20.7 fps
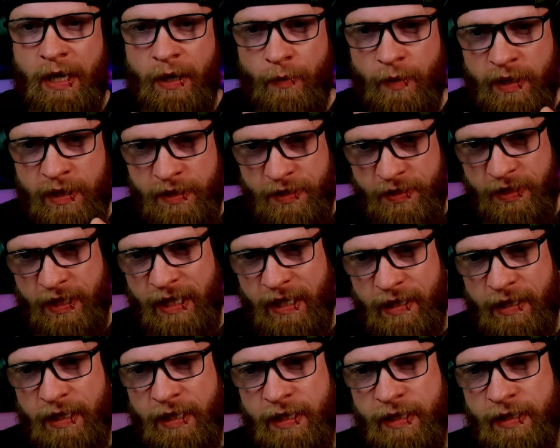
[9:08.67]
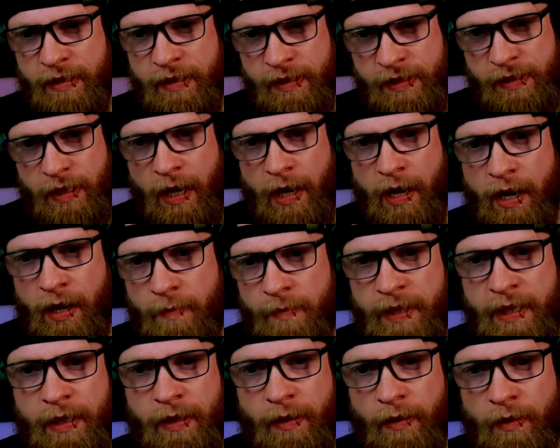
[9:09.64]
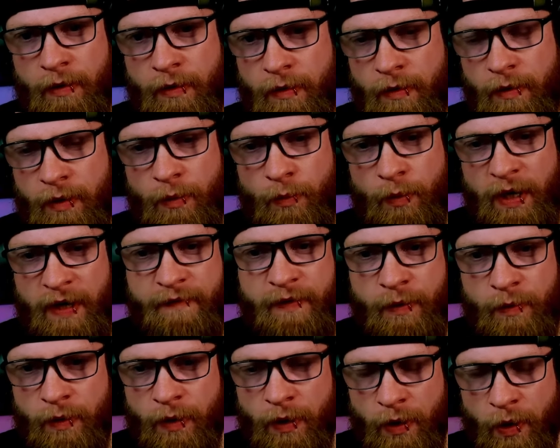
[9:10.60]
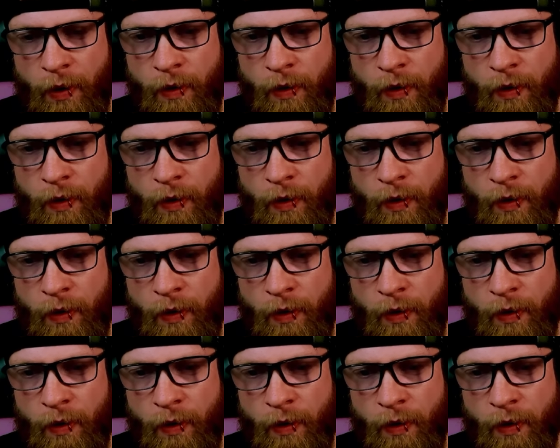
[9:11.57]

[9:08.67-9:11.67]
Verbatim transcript: when you see this army or whatever you want to